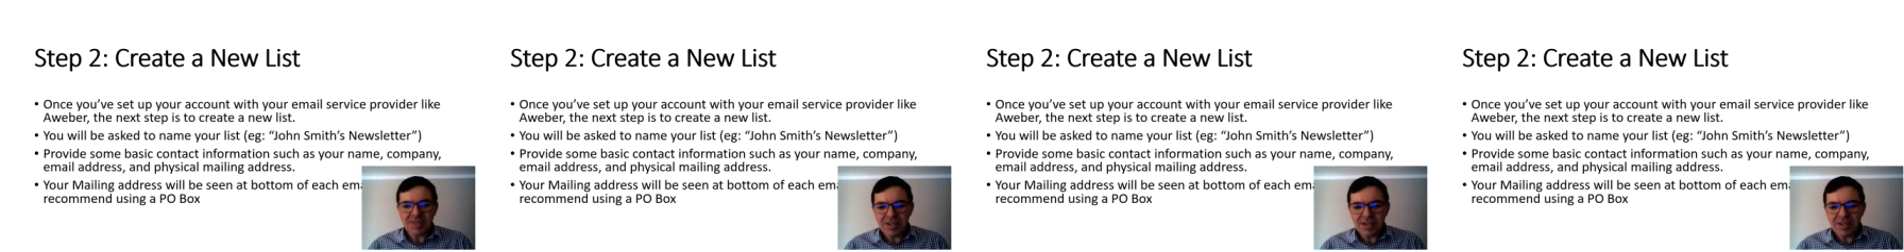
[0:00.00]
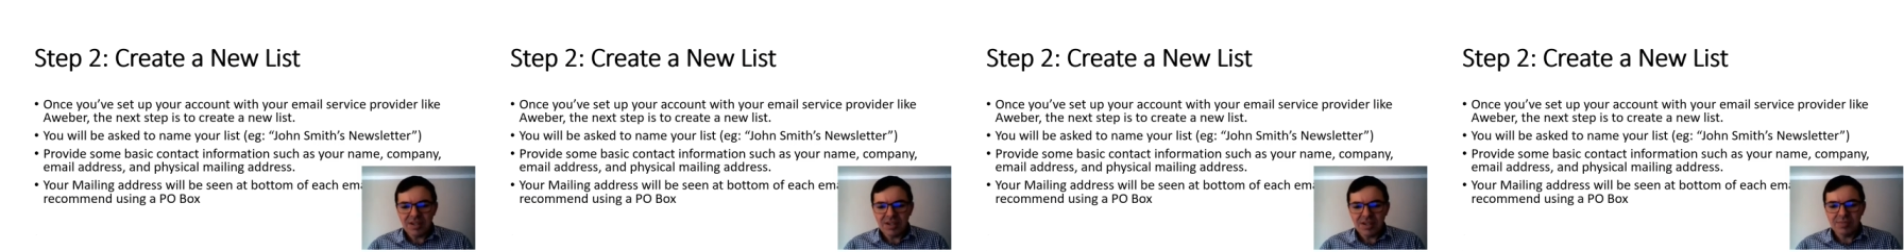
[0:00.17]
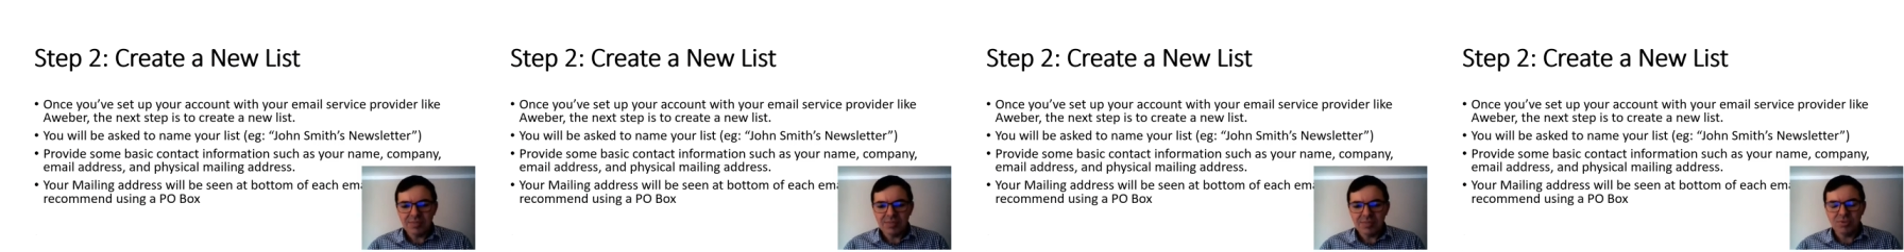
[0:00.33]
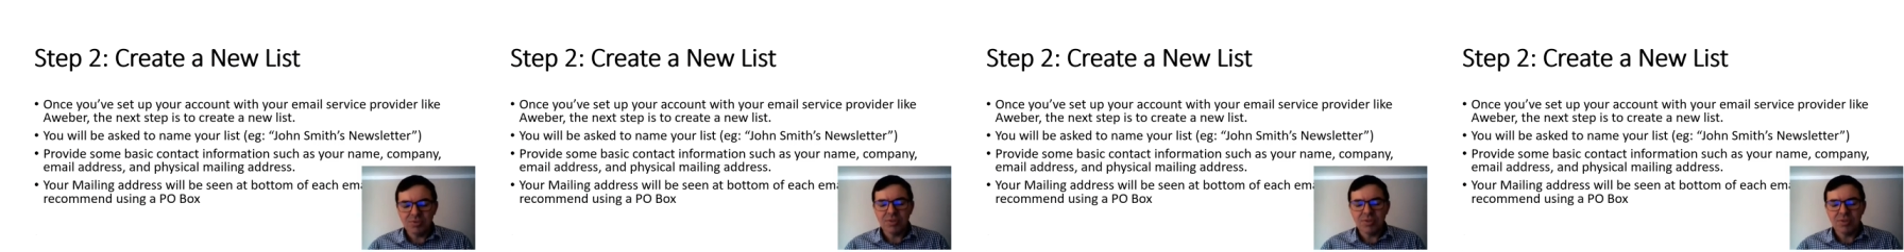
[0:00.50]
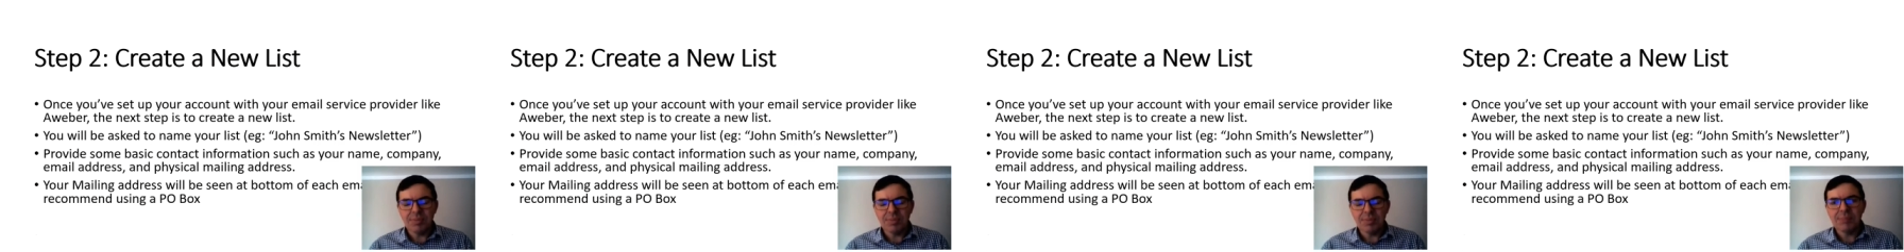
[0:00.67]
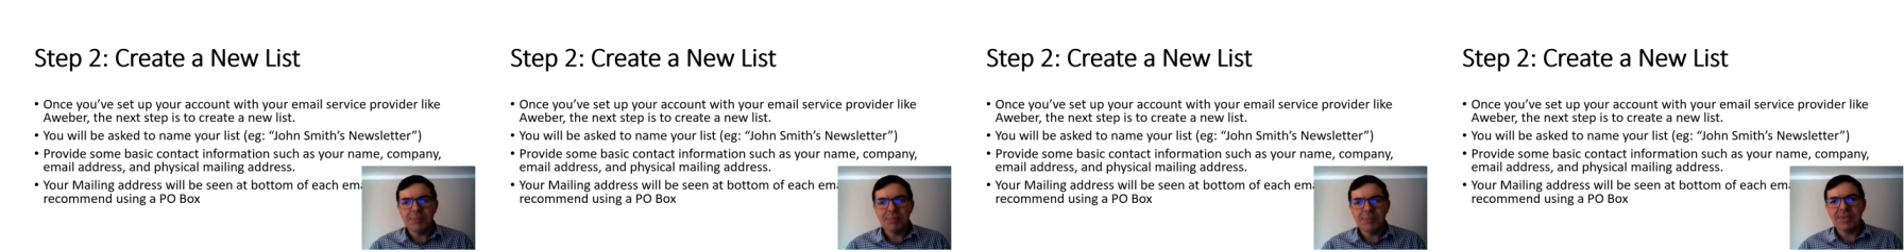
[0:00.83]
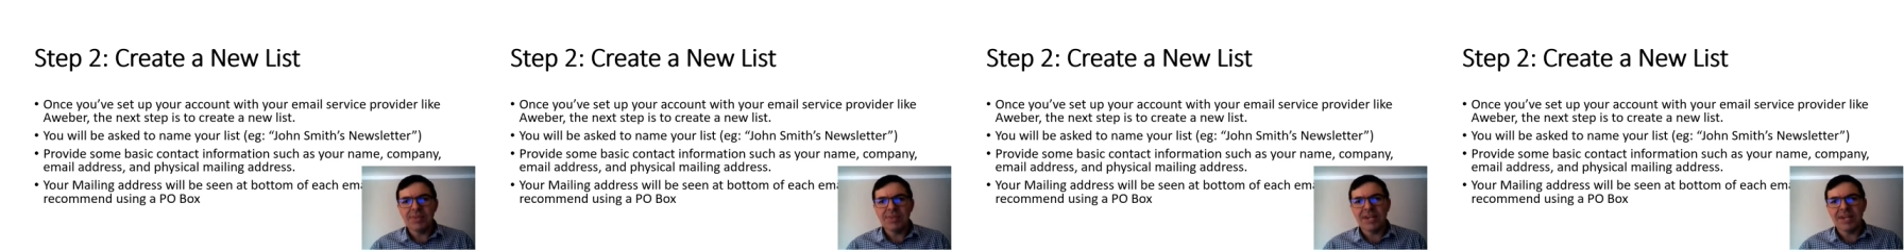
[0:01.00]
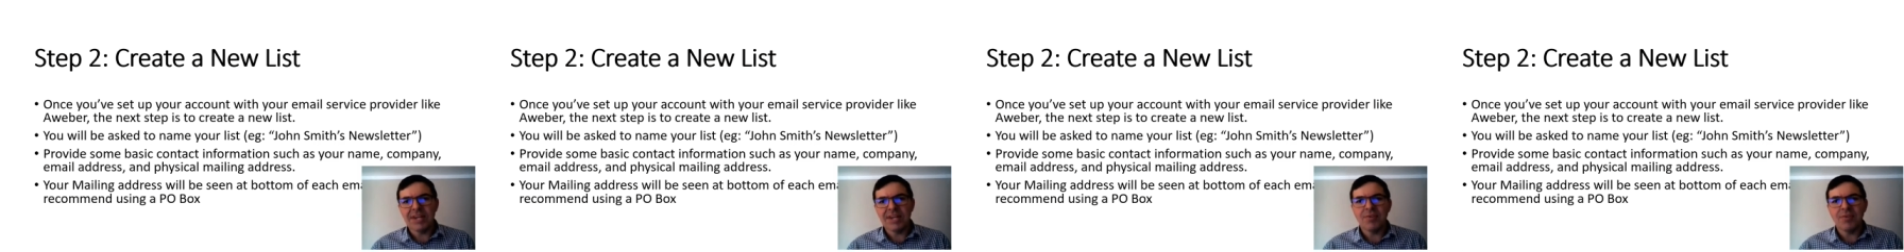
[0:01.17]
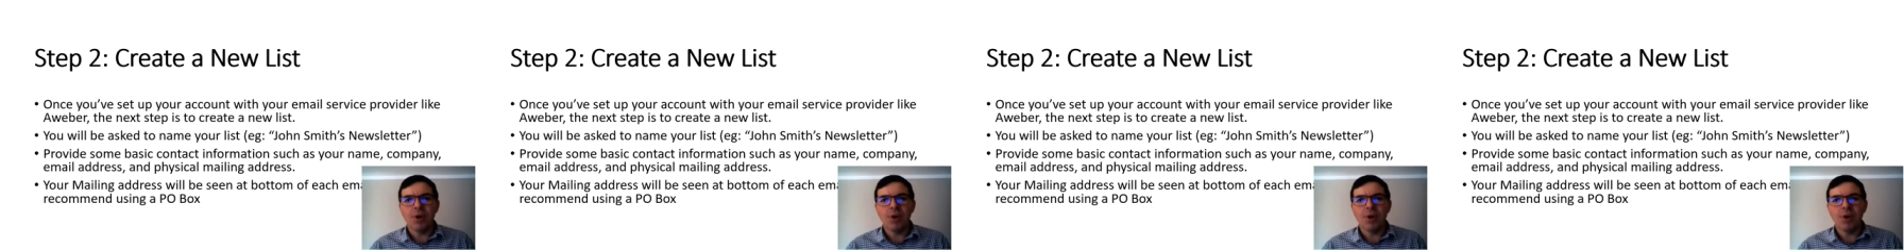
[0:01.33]
uh, to the people that
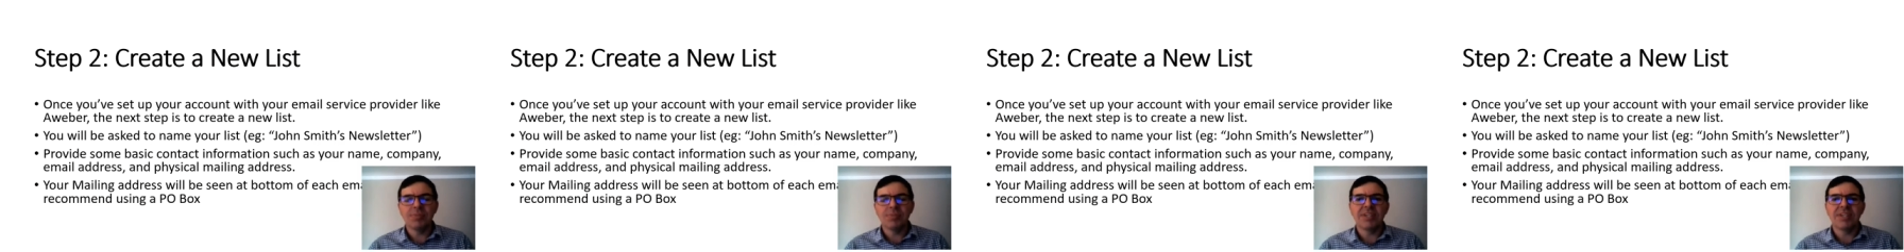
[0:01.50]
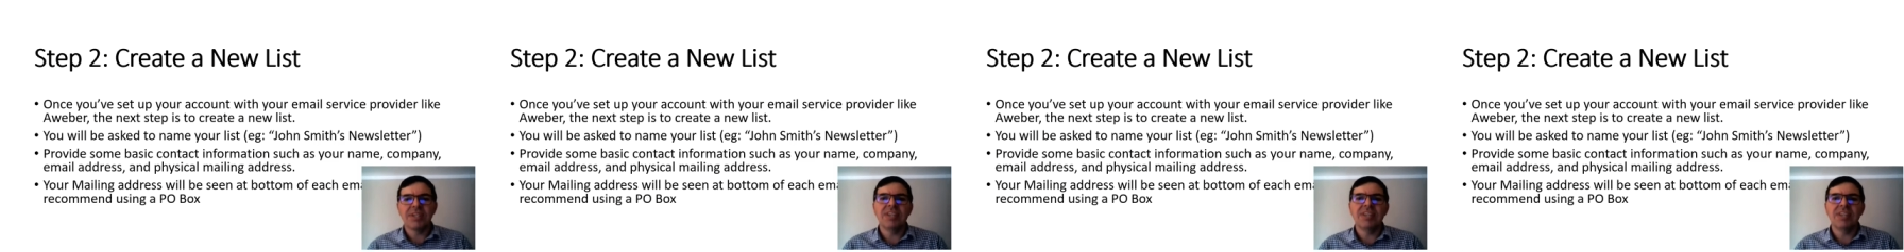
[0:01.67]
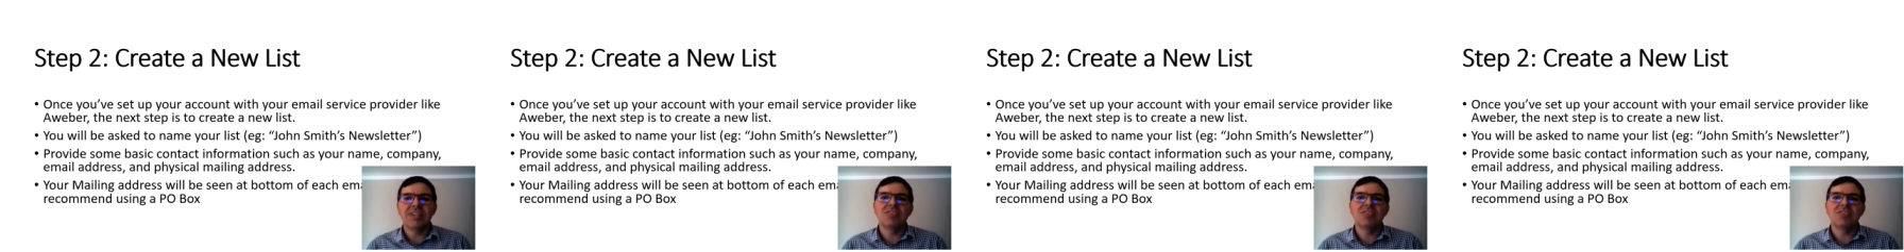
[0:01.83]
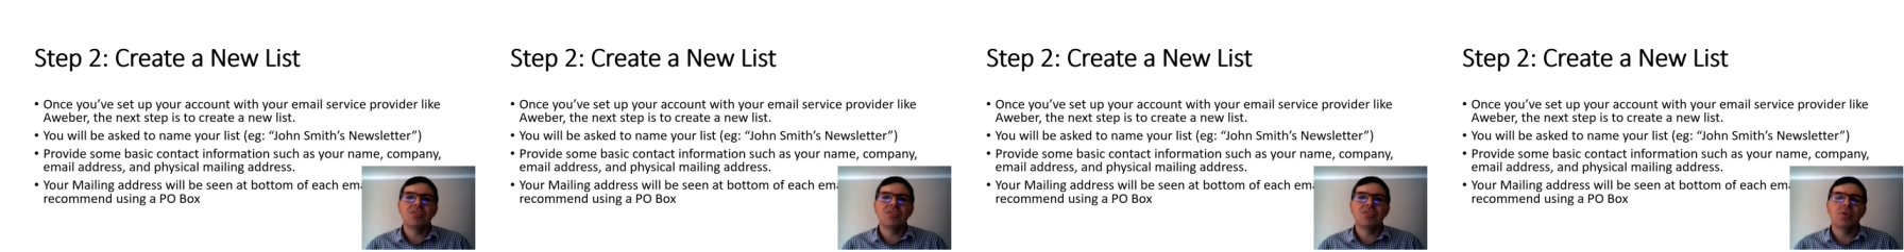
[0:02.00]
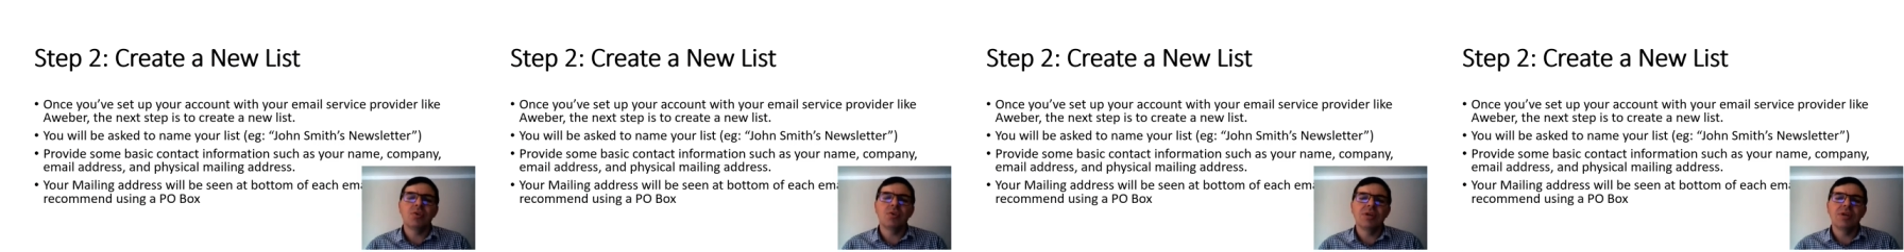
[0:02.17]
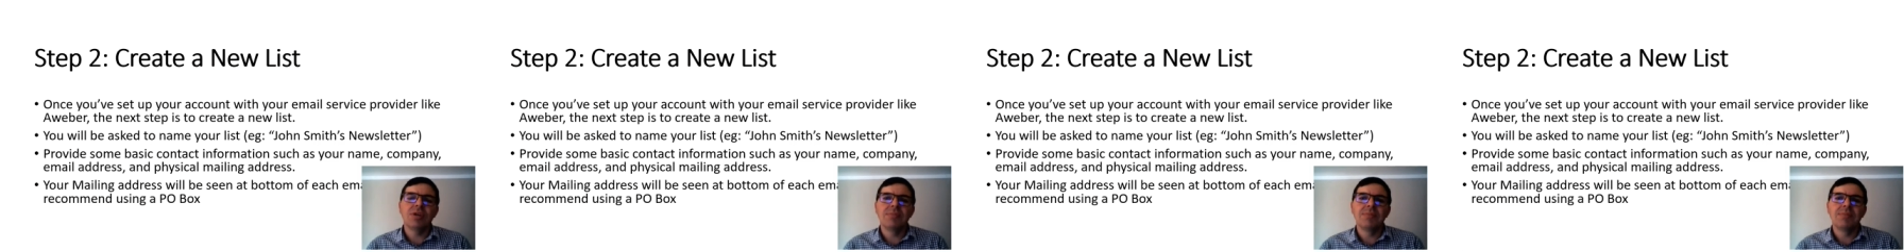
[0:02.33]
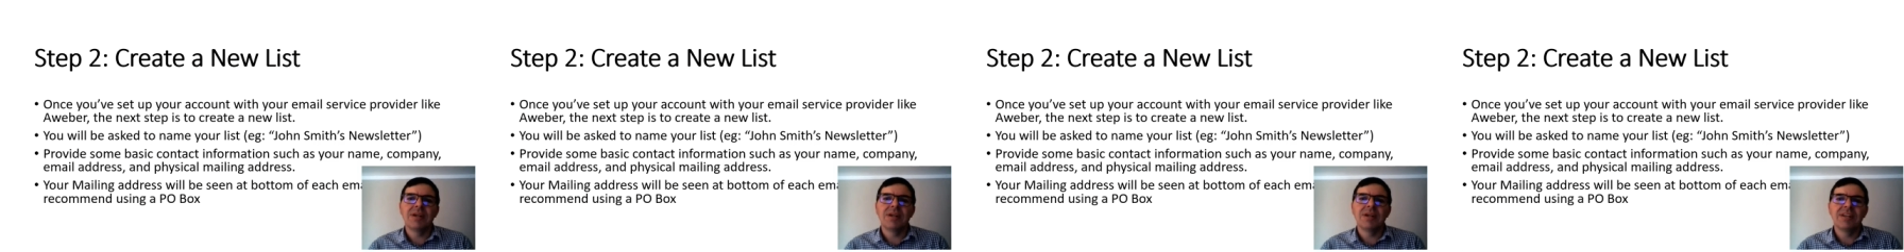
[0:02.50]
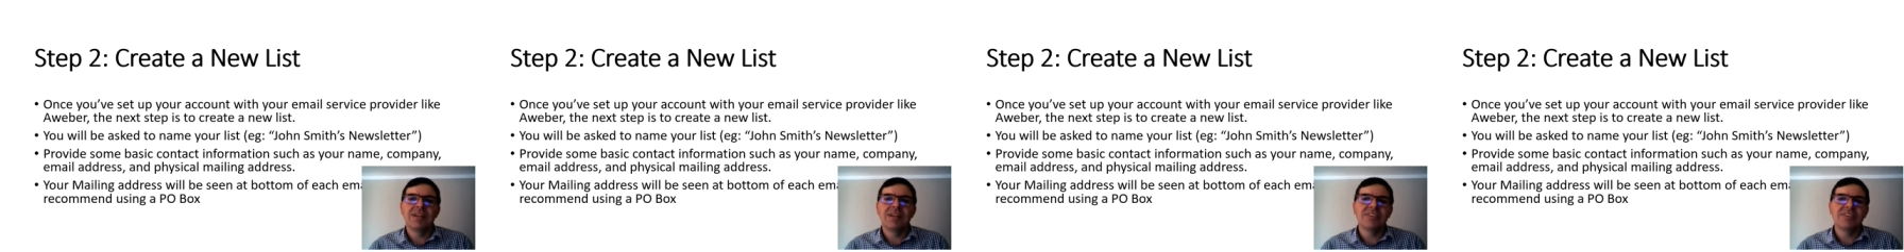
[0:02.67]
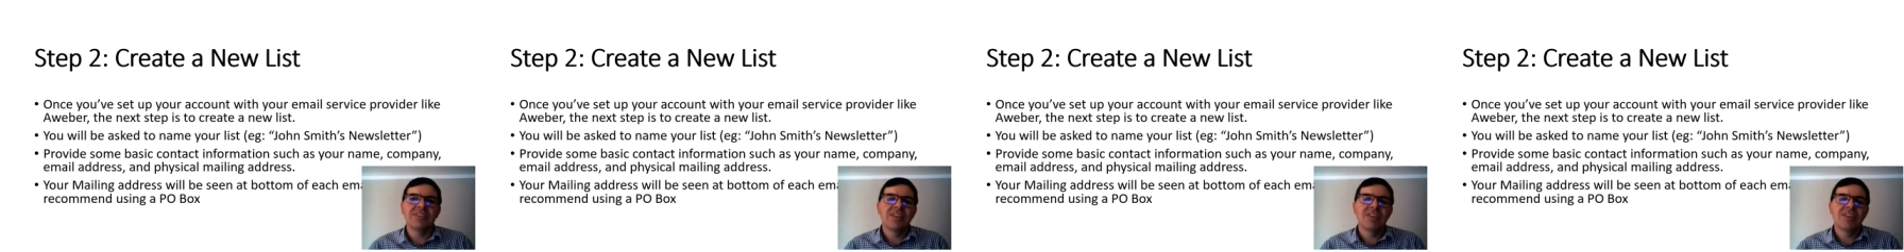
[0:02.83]
have opted into your email
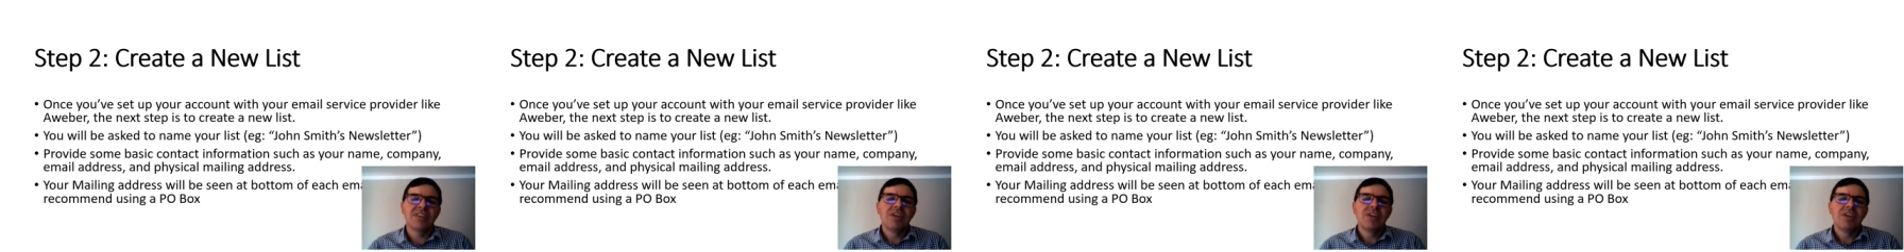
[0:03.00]
list,